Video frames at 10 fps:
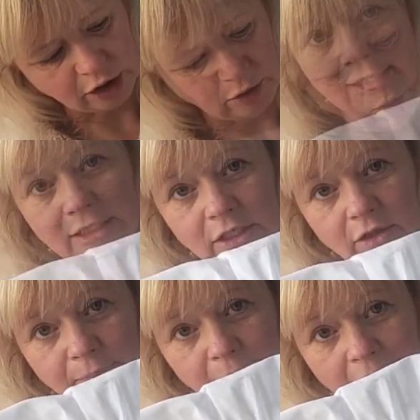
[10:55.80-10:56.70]
to. And so
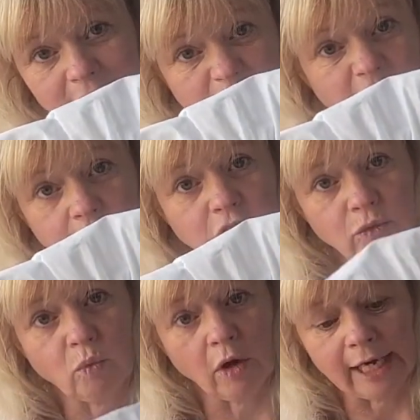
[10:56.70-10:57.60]
so I've only
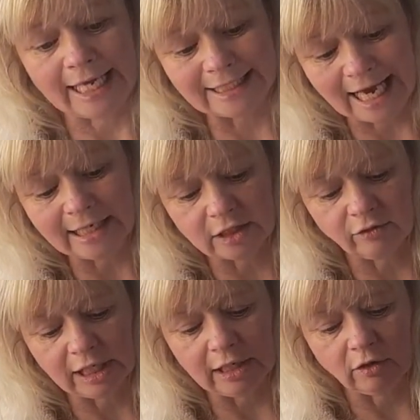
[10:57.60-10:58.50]
done one. It takes a
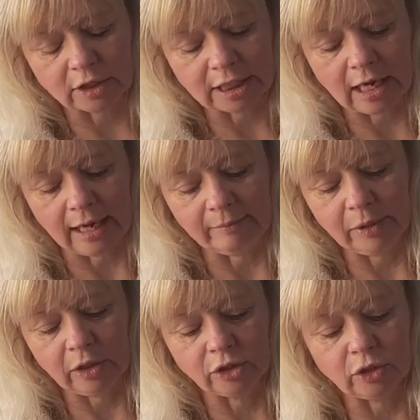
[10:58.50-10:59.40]
really long time
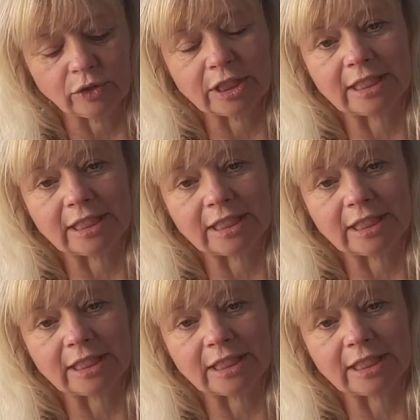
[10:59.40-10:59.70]
because you're